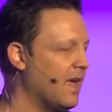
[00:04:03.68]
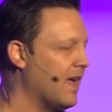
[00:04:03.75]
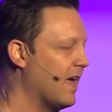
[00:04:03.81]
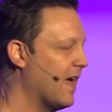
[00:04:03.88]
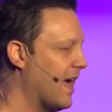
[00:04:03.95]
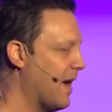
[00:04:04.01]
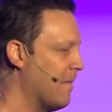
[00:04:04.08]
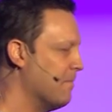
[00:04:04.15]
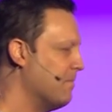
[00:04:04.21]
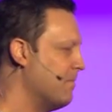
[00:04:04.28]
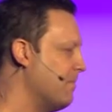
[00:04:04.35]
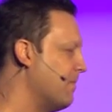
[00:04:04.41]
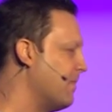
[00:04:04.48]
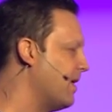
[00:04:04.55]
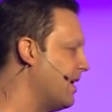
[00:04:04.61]

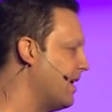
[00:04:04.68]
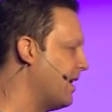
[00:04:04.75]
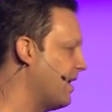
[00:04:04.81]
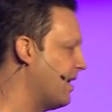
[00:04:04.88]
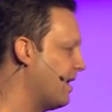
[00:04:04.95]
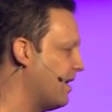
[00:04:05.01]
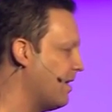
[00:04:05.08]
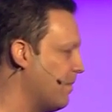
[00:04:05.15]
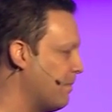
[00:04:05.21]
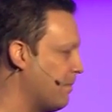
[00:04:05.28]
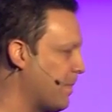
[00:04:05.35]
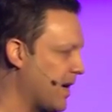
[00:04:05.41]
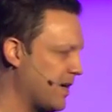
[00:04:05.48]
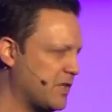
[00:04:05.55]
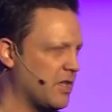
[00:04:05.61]
Um,
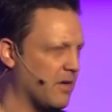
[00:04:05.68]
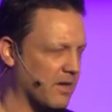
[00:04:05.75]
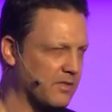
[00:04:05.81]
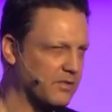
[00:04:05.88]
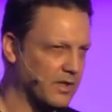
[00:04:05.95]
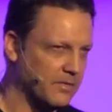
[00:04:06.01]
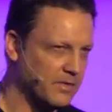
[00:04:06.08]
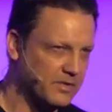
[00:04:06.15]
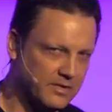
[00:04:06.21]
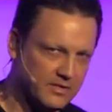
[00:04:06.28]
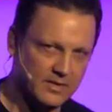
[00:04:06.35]
bike sharing services,